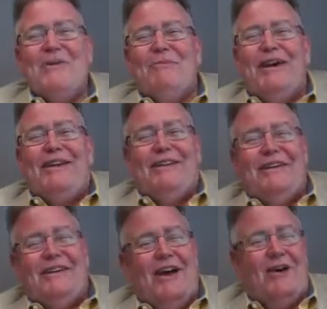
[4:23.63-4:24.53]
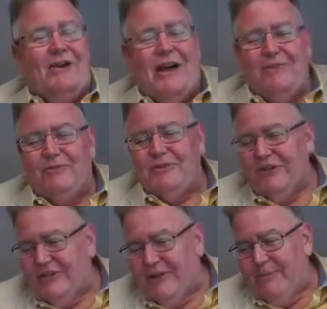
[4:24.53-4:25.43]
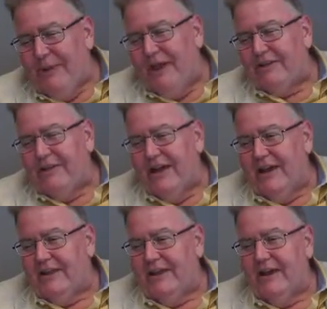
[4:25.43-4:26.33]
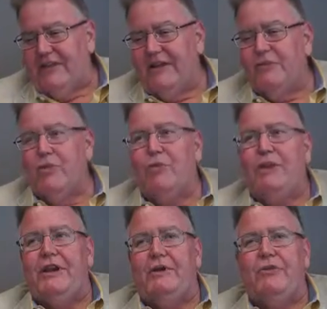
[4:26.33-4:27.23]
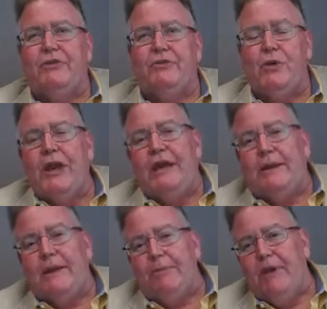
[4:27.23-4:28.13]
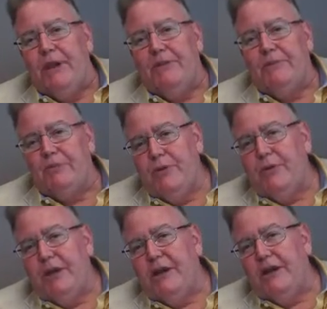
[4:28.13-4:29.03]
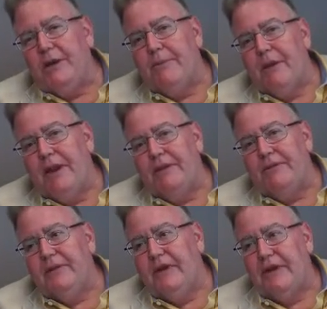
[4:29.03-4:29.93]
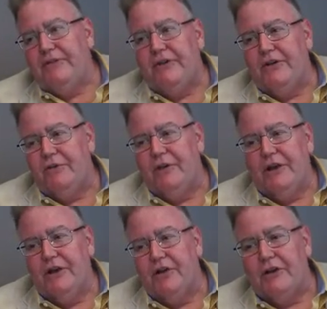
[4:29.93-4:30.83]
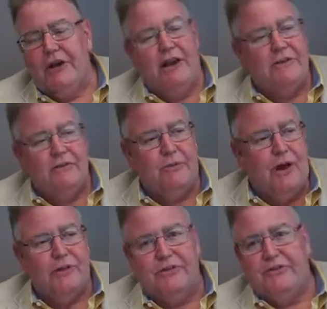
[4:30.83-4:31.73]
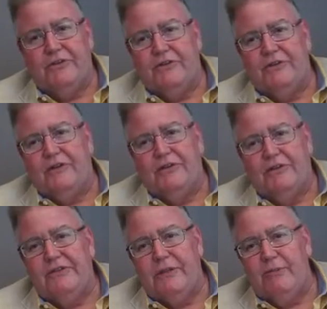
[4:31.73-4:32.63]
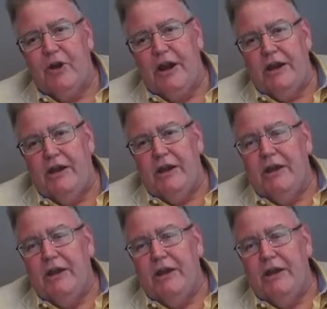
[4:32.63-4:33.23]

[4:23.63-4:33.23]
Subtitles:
But no, just to get back to that, I think what we did was we got the complaints. We were getting the complaints, and I started really looking at it. I said, wow, this just doesn't seem right.